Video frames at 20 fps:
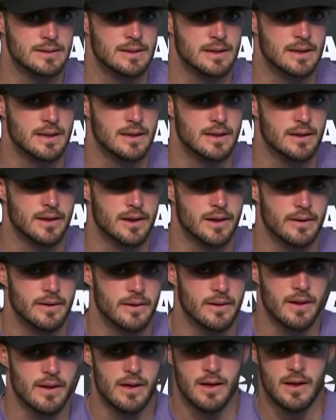And, uh,
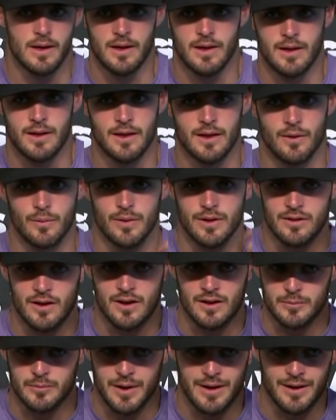you know, we
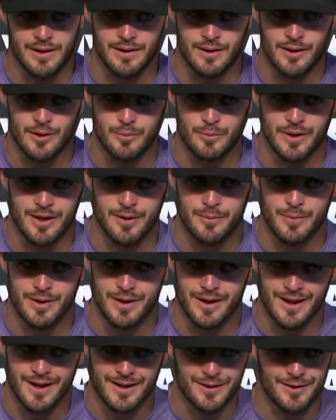talked about it a little bit,
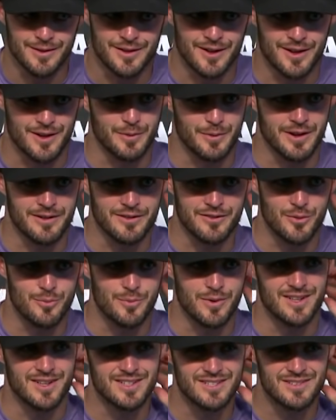but I can only talk about it so
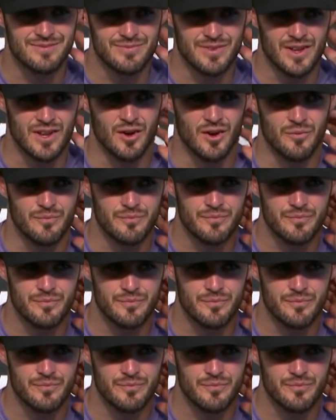much, you know.